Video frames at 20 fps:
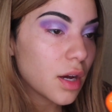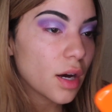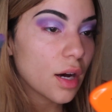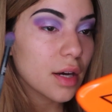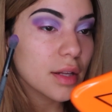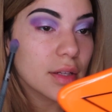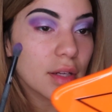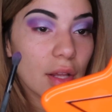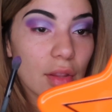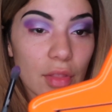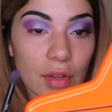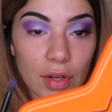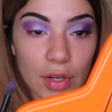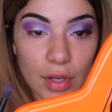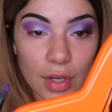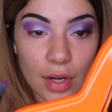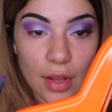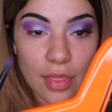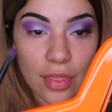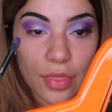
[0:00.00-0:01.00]

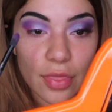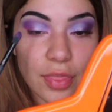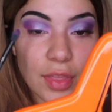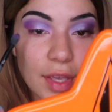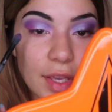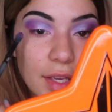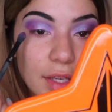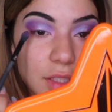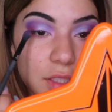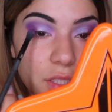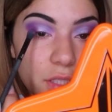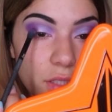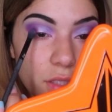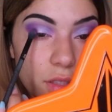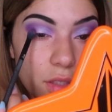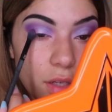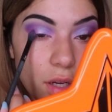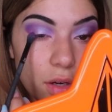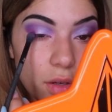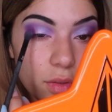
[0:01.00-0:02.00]
Another thing to
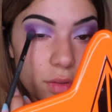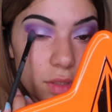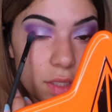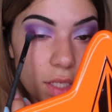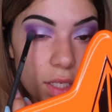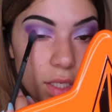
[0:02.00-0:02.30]
note